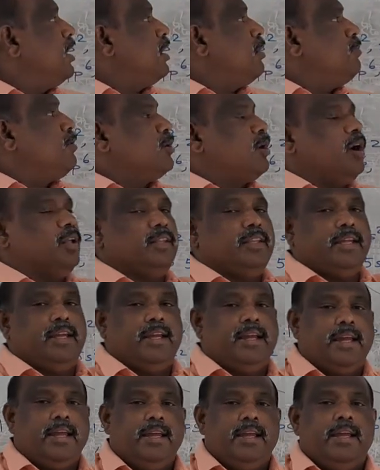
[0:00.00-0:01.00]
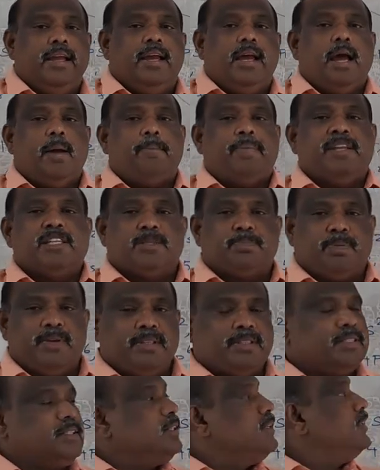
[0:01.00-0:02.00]
recall about all the
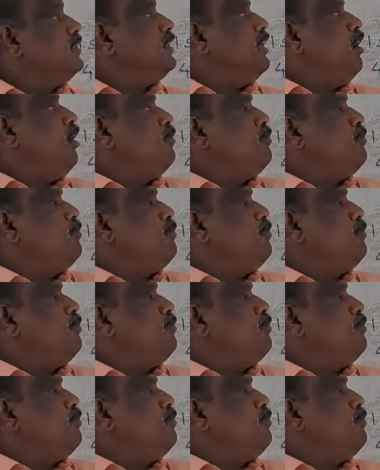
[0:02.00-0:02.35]
principles.